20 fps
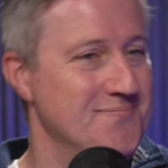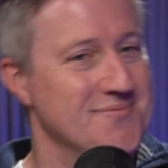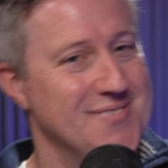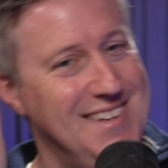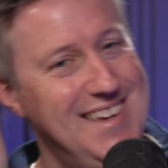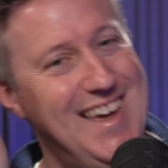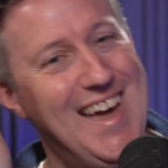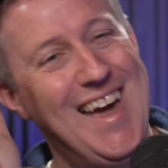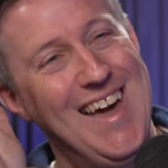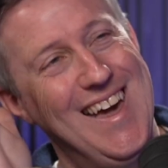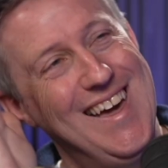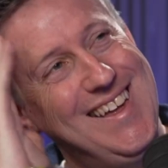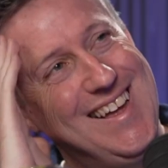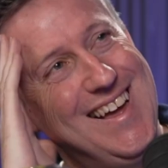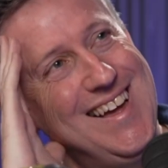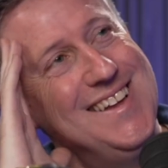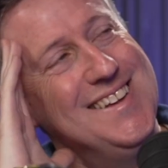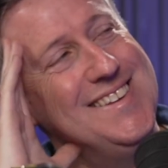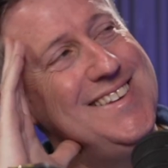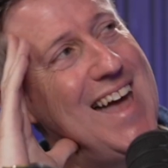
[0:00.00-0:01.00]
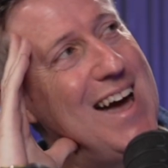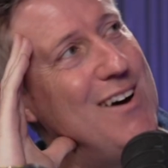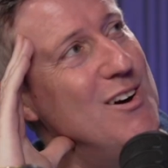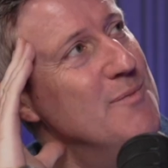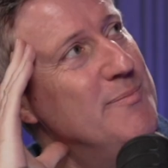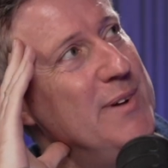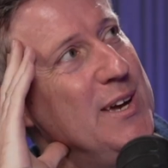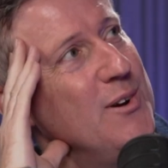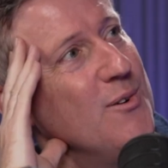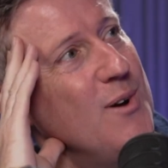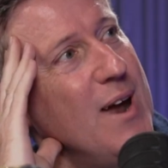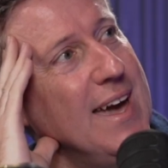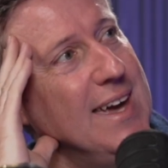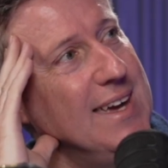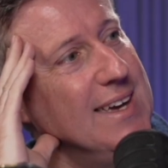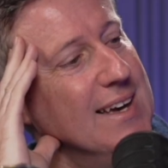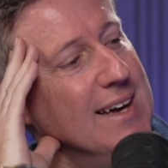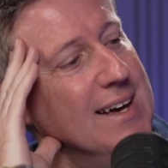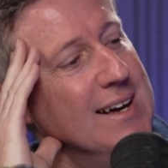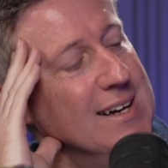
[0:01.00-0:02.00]
Yeah. Now it'd be
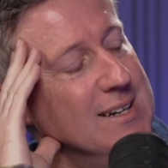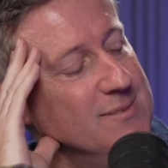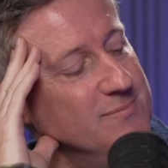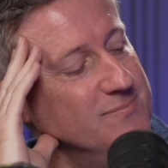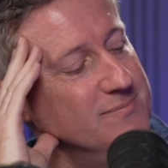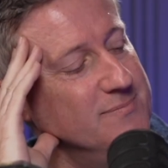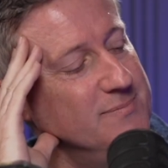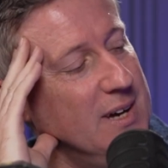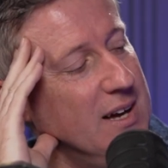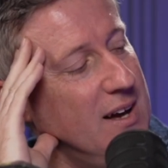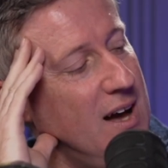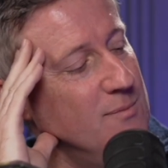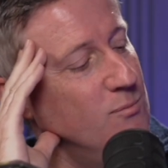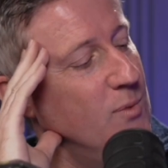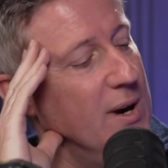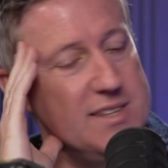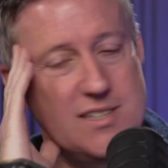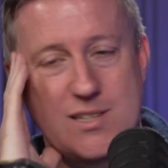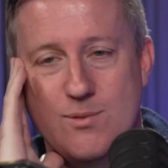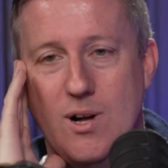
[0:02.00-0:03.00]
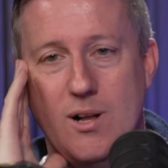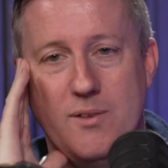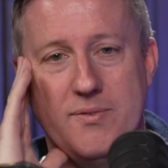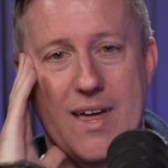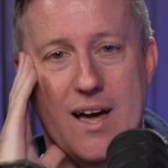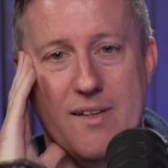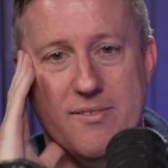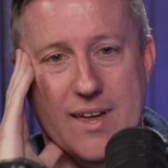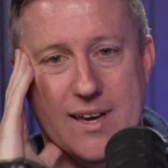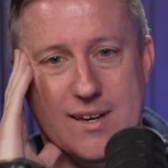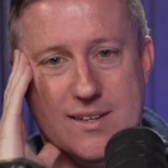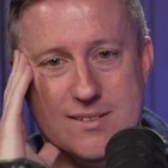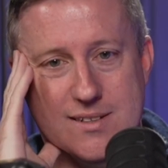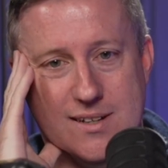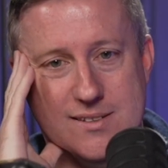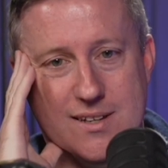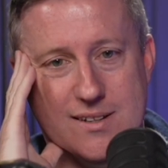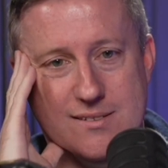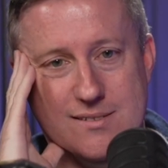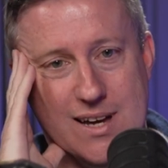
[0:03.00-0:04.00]
great. But I'm way too old now. Thanks. I
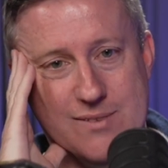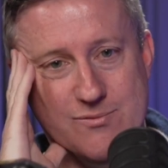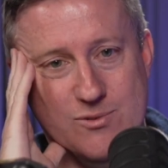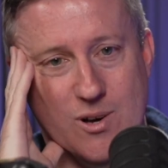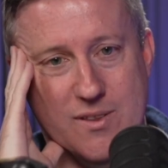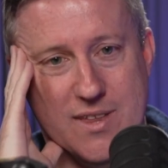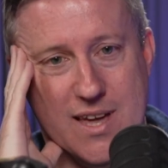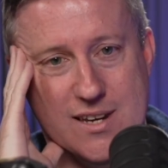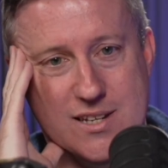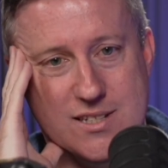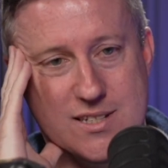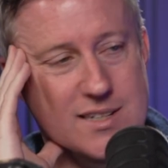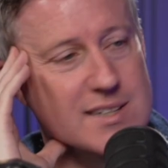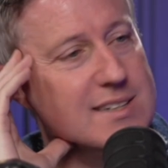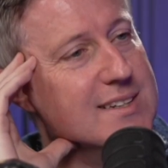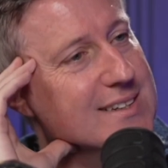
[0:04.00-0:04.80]
haven't got the energy.